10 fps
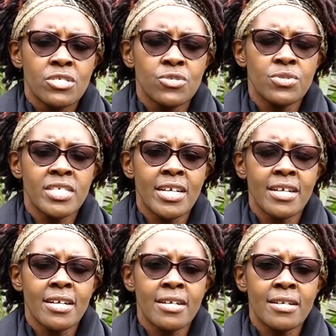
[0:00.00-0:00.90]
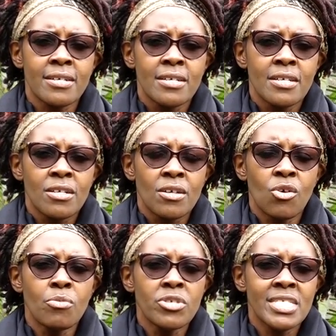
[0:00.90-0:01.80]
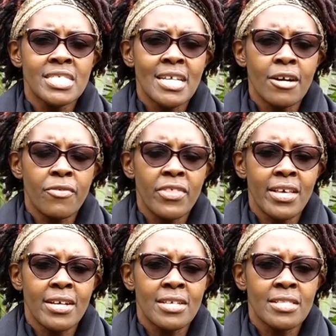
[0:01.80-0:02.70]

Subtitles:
to the community out there